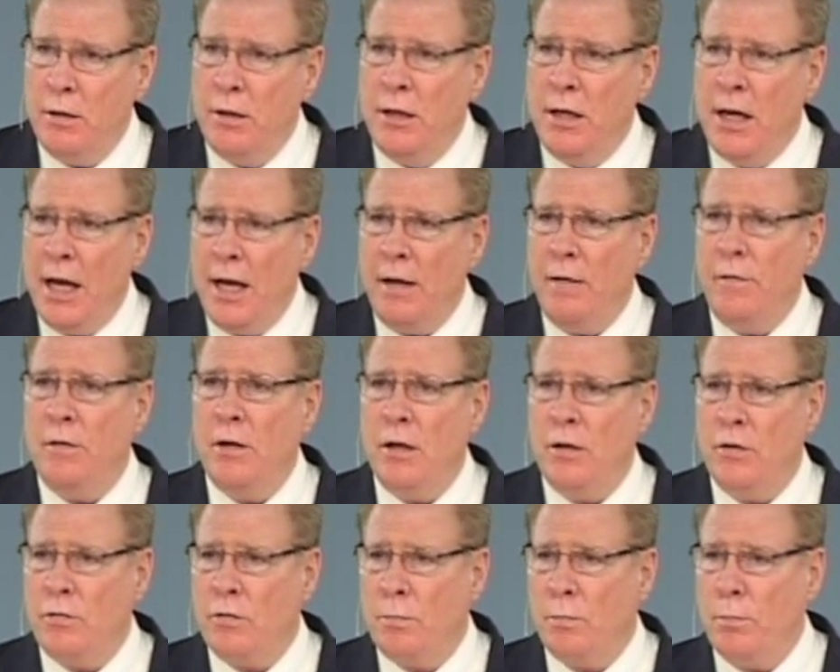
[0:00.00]
David
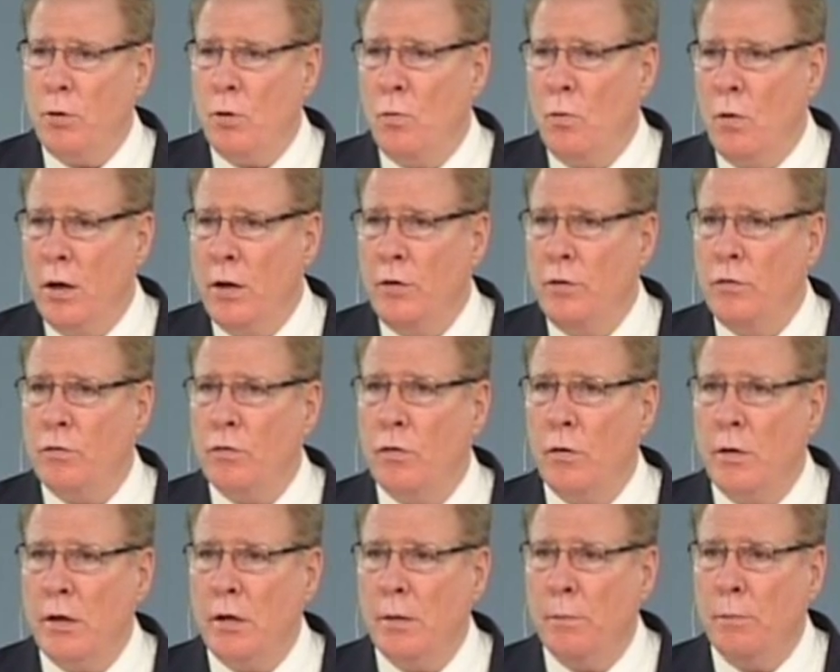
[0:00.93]
is the one who's
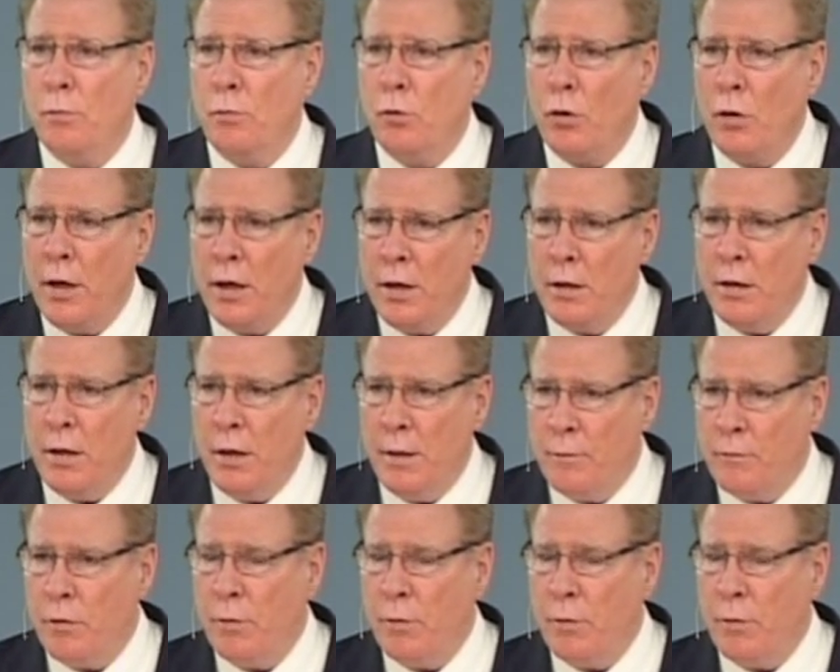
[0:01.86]
going to bring them